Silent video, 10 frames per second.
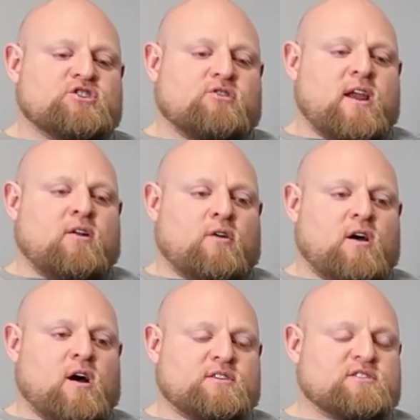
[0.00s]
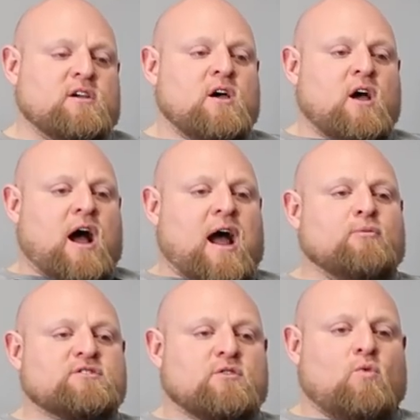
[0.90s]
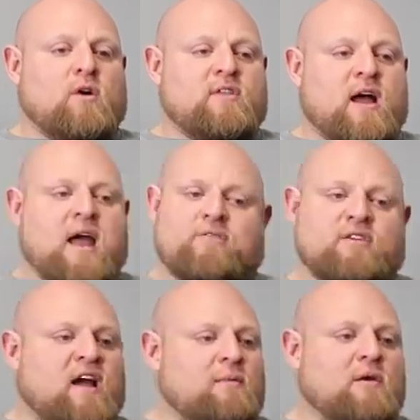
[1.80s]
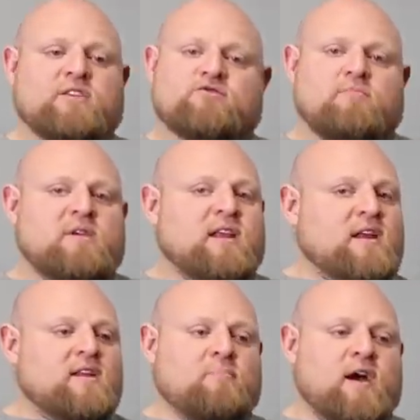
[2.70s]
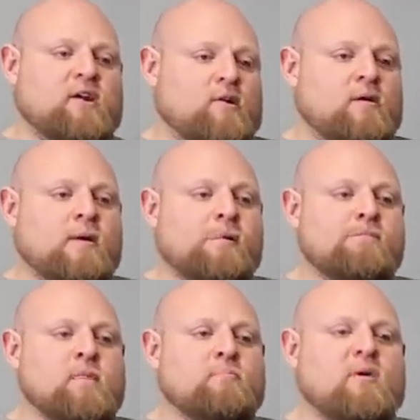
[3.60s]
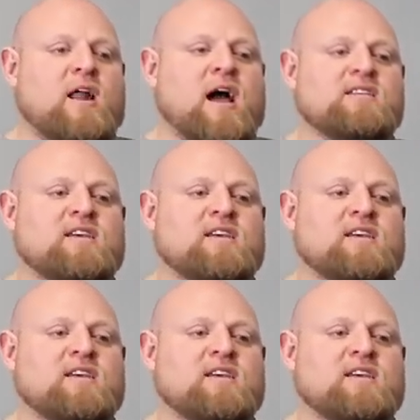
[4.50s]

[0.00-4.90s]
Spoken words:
strain on us. I was the one that every time I went to a meet, I did better. But I